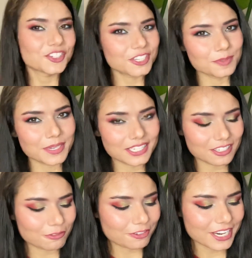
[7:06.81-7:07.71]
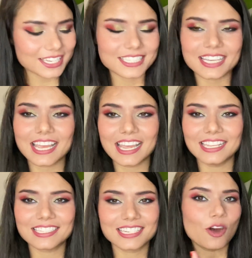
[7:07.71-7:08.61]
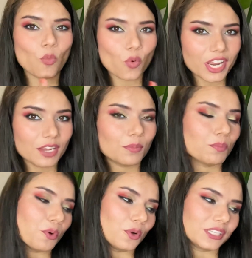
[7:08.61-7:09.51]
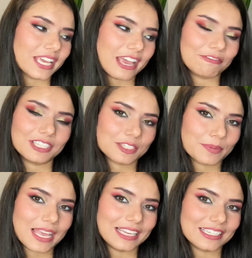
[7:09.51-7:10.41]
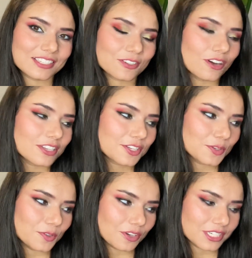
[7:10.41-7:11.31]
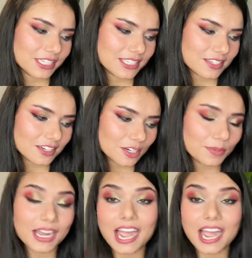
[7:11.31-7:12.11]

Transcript: She's my dear friend and we both have this palette. It's called Do Not Disturb.